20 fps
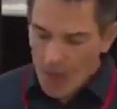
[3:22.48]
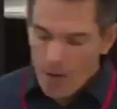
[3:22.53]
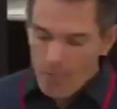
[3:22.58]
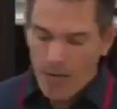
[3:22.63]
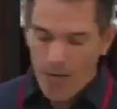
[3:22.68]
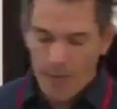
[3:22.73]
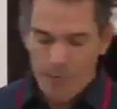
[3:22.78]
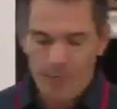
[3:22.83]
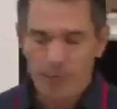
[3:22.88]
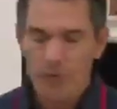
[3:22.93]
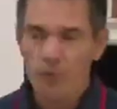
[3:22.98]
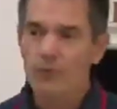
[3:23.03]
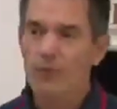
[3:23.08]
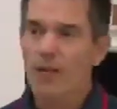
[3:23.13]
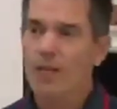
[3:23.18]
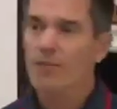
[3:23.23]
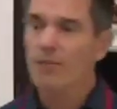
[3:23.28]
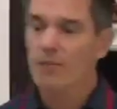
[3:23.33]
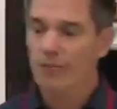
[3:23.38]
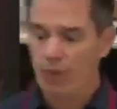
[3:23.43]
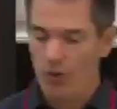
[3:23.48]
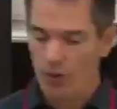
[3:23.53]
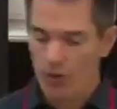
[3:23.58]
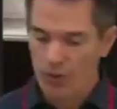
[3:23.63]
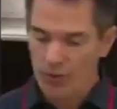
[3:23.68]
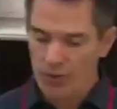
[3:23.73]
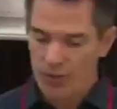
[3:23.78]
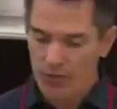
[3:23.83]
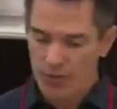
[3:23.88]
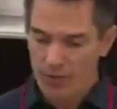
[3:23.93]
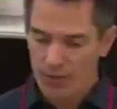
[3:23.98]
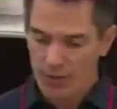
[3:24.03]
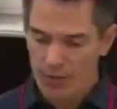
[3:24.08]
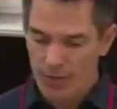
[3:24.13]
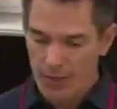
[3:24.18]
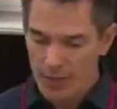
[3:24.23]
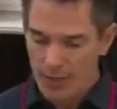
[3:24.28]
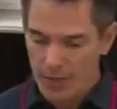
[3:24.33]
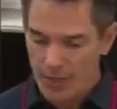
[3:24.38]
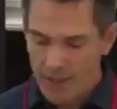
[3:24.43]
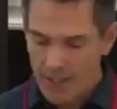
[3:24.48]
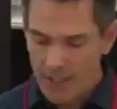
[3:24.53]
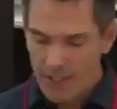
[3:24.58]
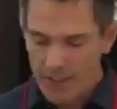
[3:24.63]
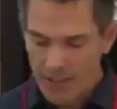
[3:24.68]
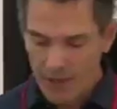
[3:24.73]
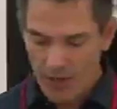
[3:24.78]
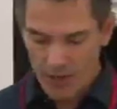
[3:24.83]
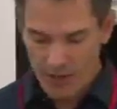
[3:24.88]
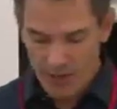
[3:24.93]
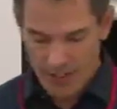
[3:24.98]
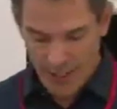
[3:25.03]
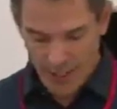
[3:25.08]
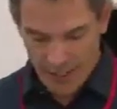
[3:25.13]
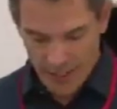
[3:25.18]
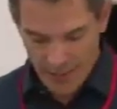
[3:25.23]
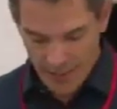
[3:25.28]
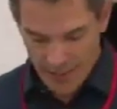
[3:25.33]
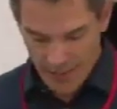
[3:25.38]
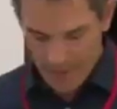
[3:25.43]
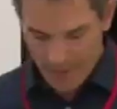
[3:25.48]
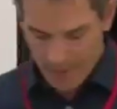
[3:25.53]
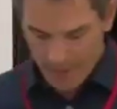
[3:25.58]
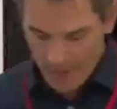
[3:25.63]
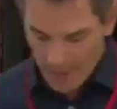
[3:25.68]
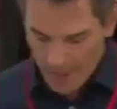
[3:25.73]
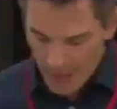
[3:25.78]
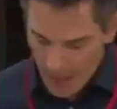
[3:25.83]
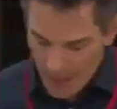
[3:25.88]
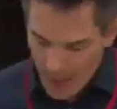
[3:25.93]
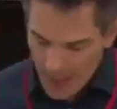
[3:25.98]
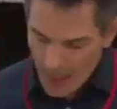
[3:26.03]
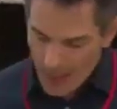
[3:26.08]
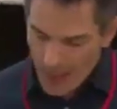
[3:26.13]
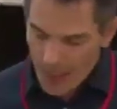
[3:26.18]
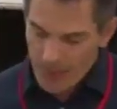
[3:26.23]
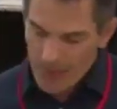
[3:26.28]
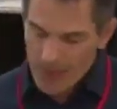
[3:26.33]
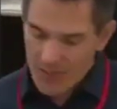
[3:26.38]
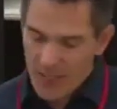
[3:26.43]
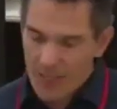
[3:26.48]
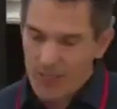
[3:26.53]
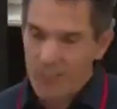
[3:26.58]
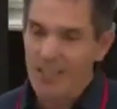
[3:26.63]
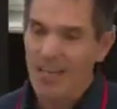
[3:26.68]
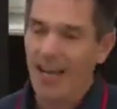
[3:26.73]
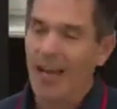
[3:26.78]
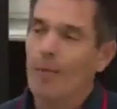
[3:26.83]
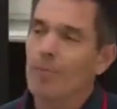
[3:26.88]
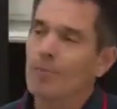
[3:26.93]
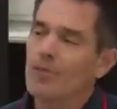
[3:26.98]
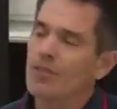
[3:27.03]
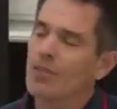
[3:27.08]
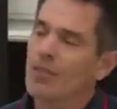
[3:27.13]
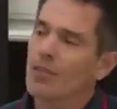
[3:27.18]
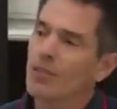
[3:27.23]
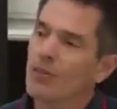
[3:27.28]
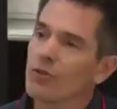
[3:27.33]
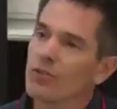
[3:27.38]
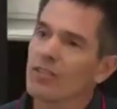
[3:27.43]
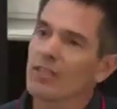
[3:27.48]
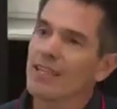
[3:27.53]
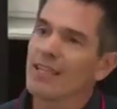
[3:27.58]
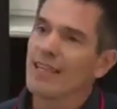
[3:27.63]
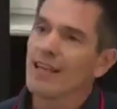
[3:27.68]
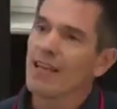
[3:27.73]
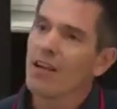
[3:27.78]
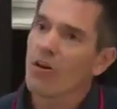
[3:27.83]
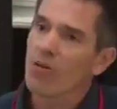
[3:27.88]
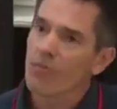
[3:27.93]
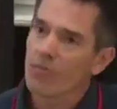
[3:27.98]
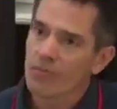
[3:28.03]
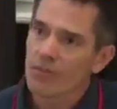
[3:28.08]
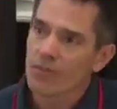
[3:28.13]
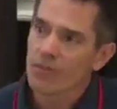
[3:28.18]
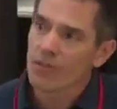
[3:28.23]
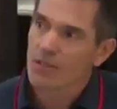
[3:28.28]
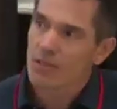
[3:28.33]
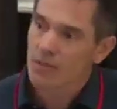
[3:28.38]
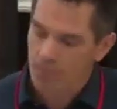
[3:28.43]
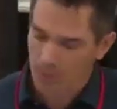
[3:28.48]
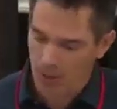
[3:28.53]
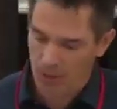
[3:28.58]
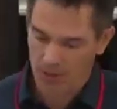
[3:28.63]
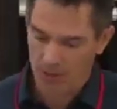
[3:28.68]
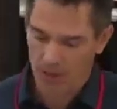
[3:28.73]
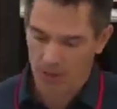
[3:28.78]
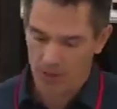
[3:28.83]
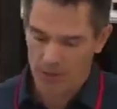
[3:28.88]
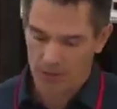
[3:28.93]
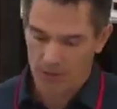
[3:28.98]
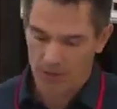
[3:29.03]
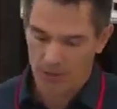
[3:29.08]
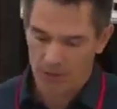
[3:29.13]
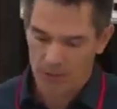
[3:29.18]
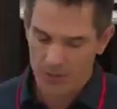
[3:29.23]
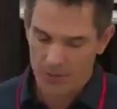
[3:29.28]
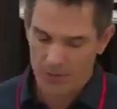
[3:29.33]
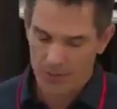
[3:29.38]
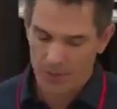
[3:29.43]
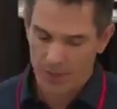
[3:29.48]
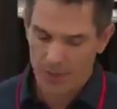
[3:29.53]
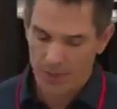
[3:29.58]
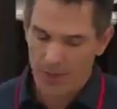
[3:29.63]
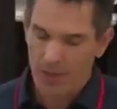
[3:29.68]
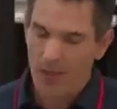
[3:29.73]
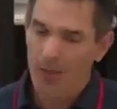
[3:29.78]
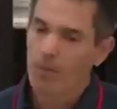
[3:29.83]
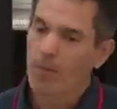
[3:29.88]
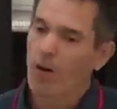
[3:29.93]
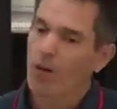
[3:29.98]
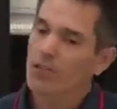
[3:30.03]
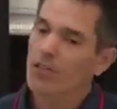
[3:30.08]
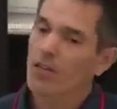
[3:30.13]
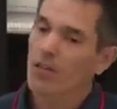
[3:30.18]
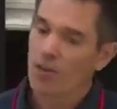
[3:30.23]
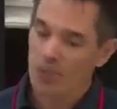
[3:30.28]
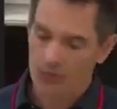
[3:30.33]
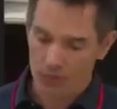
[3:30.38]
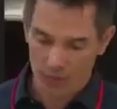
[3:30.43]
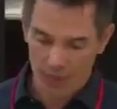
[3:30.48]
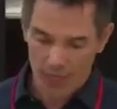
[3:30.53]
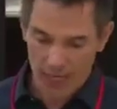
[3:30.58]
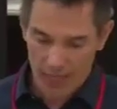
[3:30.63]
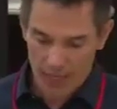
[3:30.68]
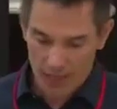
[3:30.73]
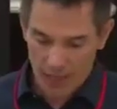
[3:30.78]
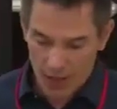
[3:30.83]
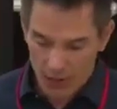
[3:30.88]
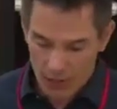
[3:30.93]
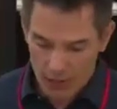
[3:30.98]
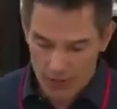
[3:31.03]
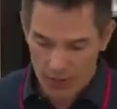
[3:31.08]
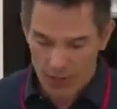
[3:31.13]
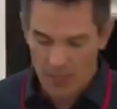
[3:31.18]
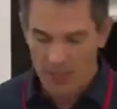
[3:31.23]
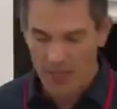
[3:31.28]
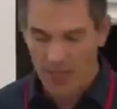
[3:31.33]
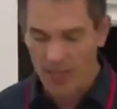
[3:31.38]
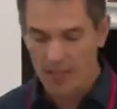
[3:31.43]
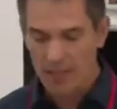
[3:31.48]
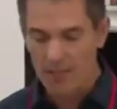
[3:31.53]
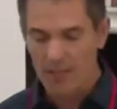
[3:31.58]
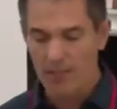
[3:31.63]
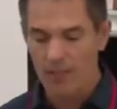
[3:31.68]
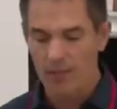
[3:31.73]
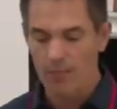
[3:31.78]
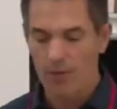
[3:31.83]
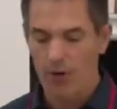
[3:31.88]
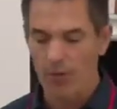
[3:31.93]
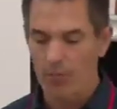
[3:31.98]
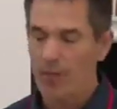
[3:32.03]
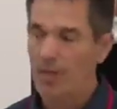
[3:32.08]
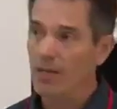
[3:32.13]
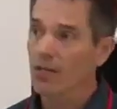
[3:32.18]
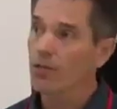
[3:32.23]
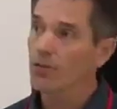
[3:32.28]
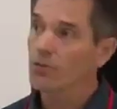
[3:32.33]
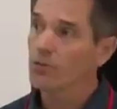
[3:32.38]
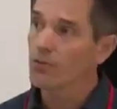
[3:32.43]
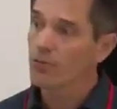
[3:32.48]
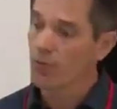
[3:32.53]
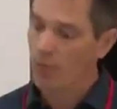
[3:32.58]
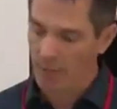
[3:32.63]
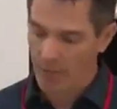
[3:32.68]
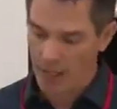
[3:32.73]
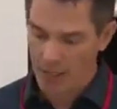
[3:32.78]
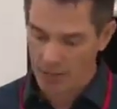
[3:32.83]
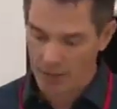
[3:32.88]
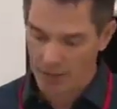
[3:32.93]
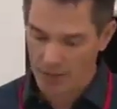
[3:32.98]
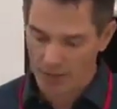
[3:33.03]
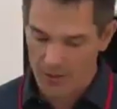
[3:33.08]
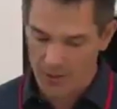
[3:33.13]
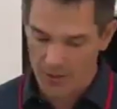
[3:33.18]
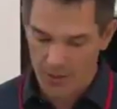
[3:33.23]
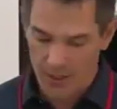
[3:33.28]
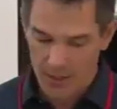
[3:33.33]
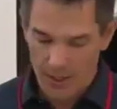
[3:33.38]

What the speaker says: Perhaps most relevant for us in this context is that she absolutely loves martial arts films and martial arts related culture, texts, and popular cultural formations.